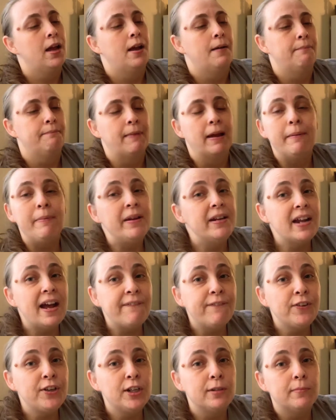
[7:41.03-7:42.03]
Maybe
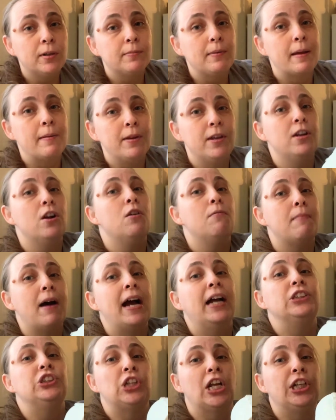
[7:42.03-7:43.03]
not for your book. Maybe you don't
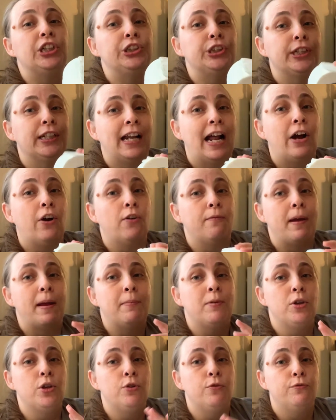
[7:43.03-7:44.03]
mind changing it out, or
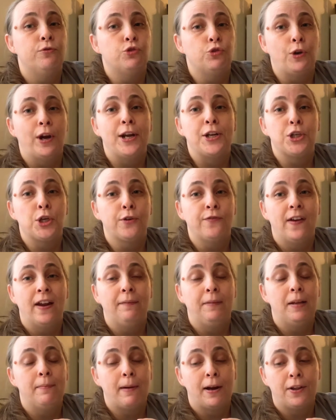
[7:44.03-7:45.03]
maybe you've trained your
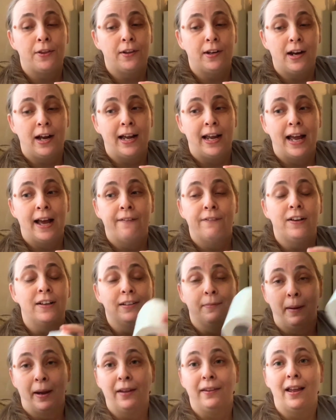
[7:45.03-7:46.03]
family better than I have, because
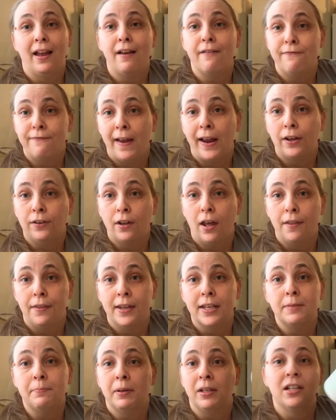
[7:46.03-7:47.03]
apparently I failed on
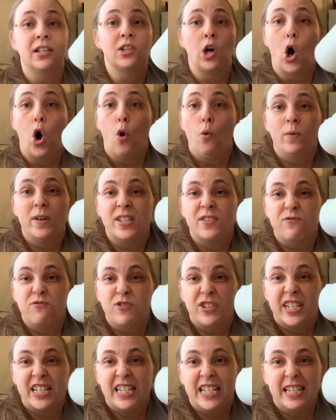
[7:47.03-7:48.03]
this because it's always
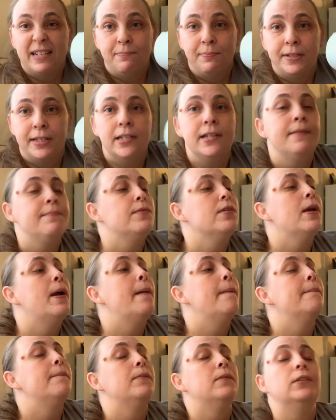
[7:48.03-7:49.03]
freaking empty.
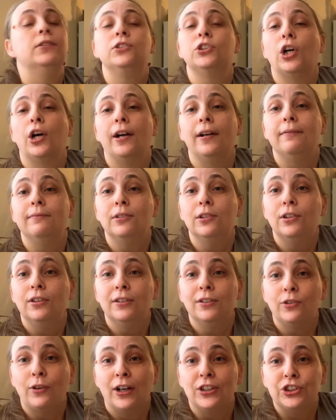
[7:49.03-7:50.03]
Sorry, a
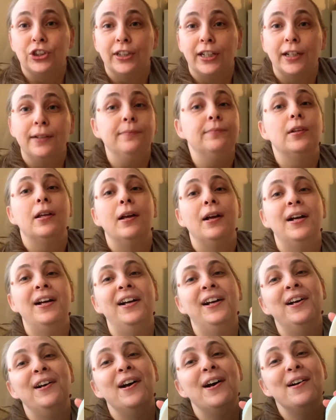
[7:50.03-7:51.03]
little aggression there.
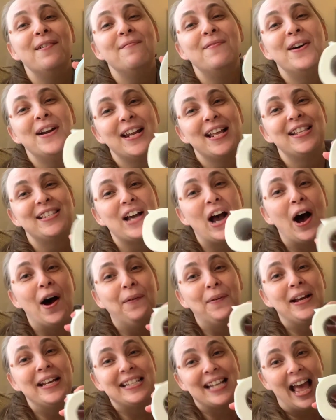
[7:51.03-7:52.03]
But it's
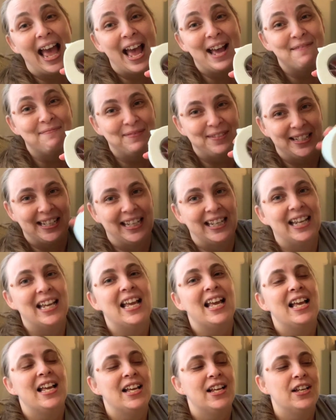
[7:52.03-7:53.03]
always empty.
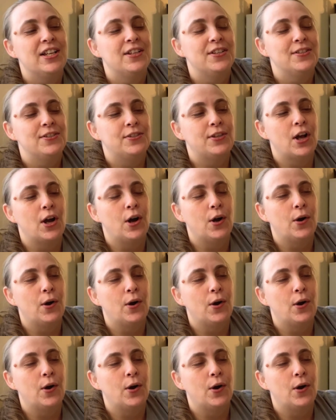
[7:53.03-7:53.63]
So,